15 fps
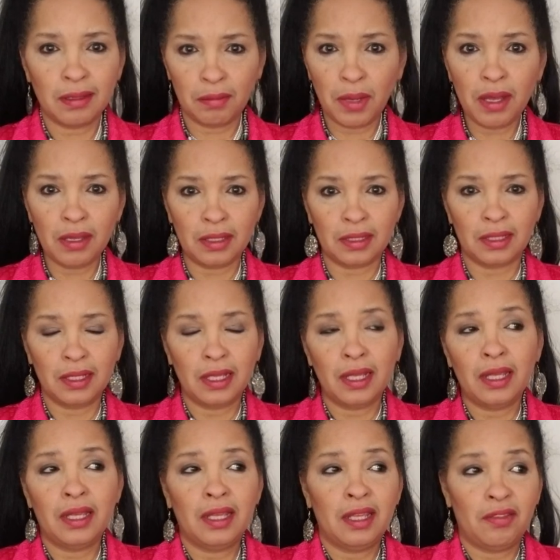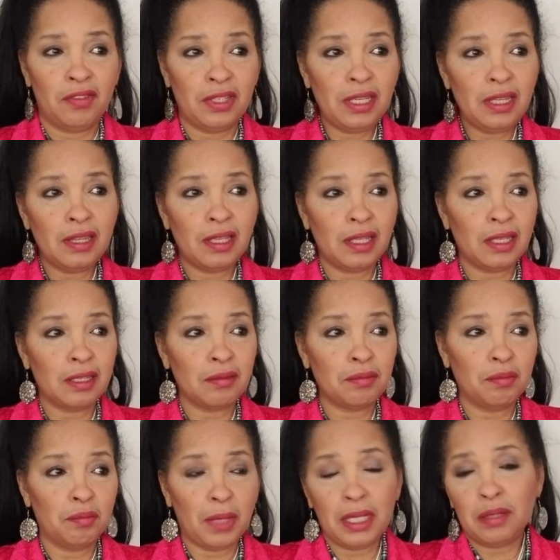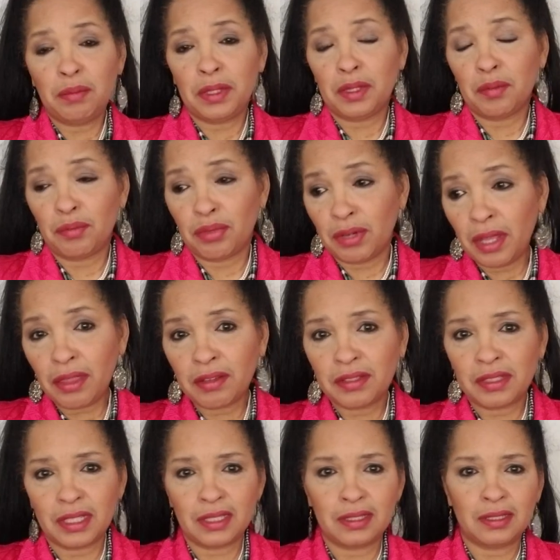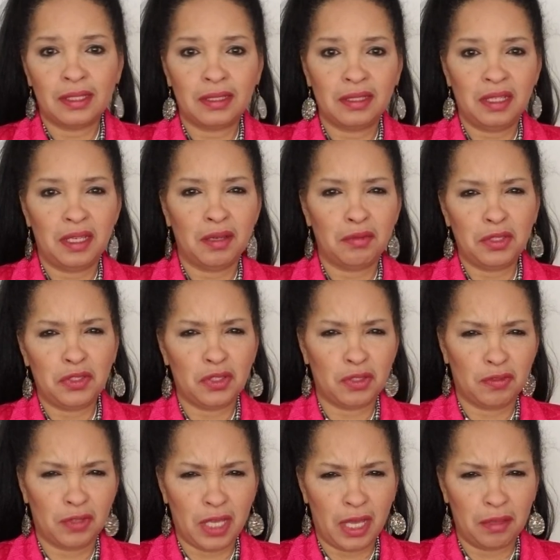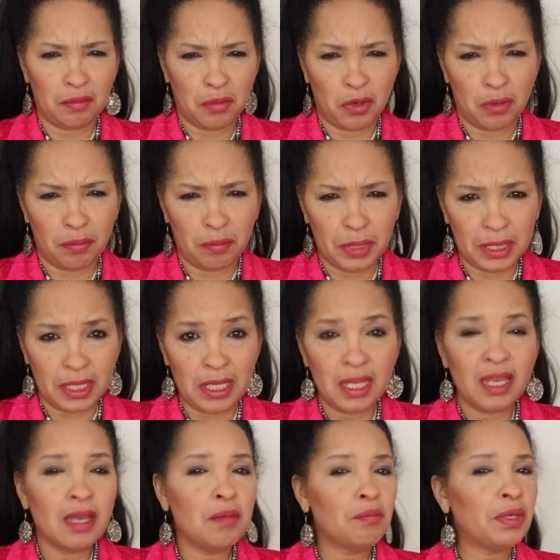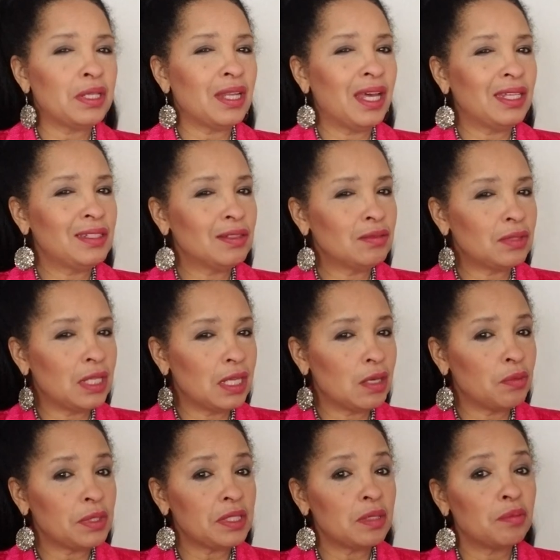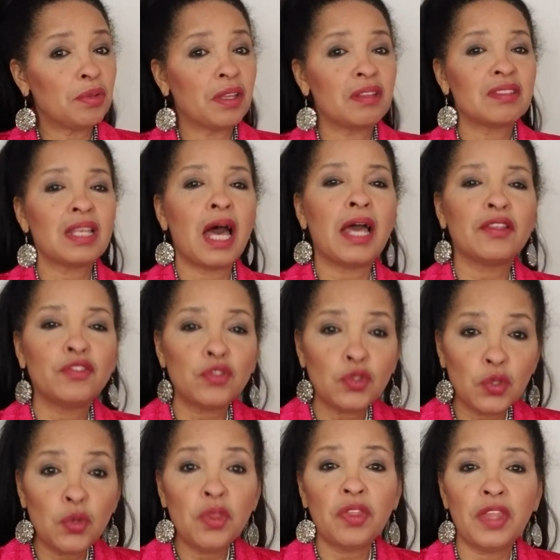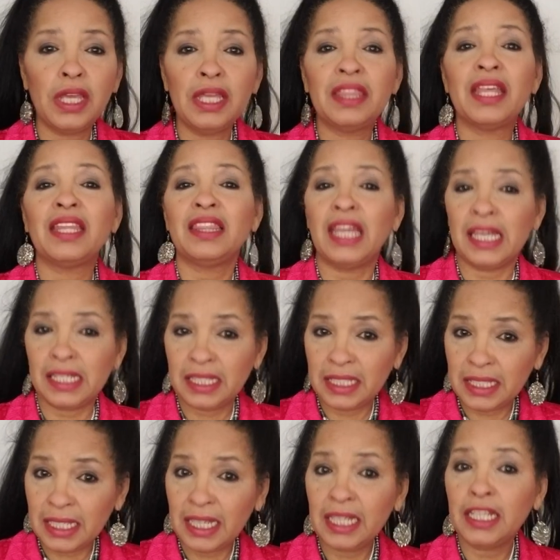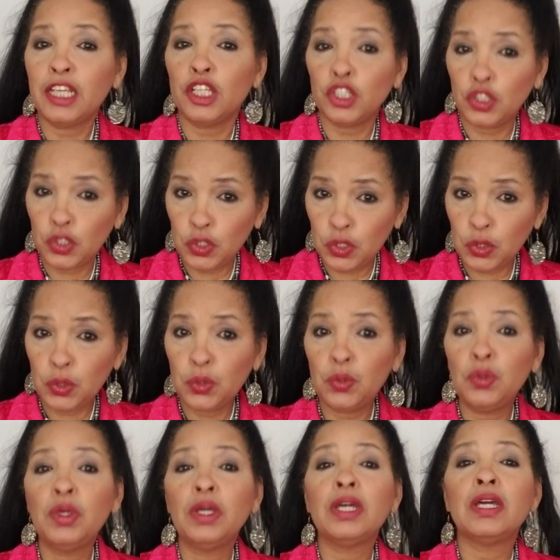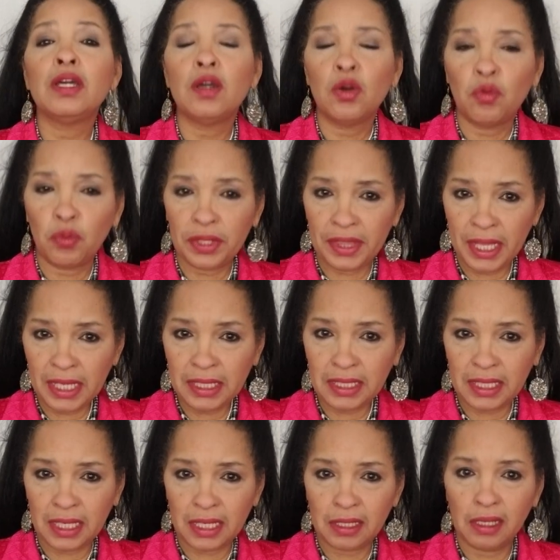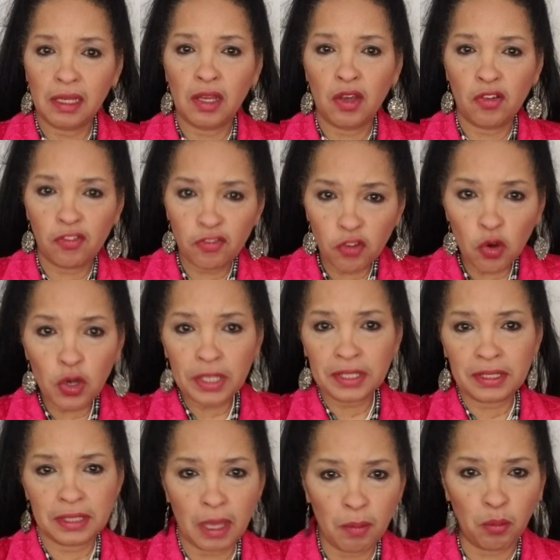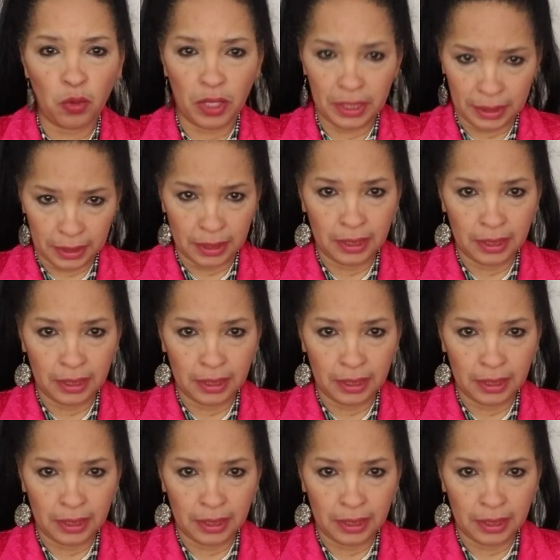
on. If anything, it might have been the brothers that said, yeah, we should have gotten more money. But I don't think it was the brothers. I do think that they did do what they did for someone,